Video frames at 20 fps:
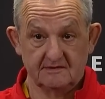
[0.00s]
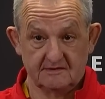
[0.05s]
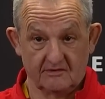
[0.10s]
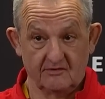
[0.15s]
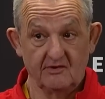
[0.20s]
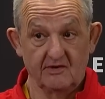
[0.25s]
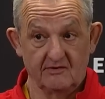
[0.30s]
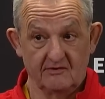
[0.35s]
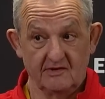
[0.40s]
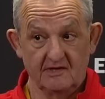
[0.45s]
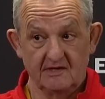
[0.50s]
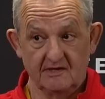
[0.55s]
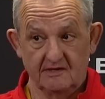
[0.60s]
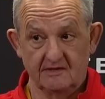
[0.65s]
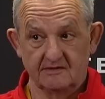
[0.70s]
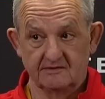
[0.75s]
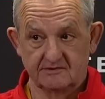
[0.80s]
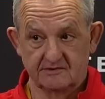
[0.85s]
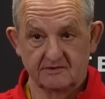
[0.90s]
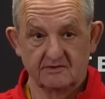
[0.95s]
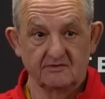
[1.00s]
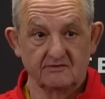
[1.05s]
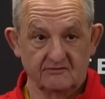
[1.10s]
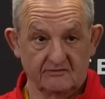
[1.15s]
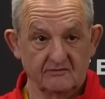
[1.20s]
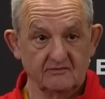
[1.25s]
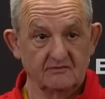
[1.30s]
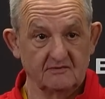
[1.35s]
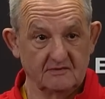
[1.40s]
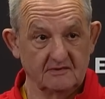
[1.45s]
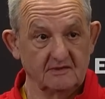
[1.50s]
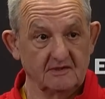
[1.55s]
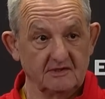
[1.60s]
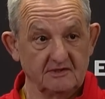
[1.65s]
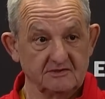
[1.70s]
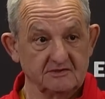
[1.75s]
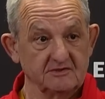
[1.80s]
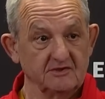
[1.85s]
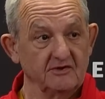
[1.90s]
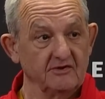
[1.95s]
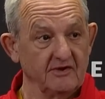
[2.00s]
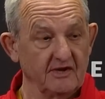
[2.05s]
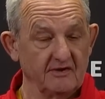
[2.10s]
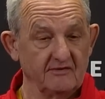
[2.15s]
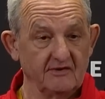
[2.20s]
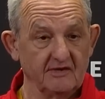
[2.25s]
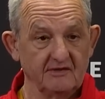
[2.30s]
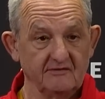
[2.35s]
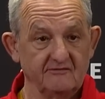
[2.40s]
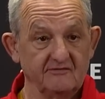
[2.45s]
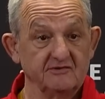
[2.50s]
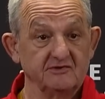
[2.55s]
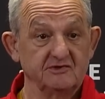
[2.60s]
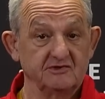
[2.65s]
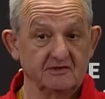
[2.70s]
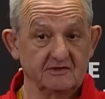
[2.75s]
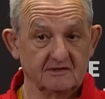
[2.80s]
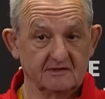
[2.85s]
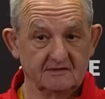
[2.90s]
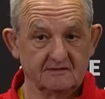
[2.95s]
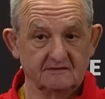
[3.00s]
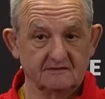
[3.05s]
quite a while now, so he's earned that right for sure.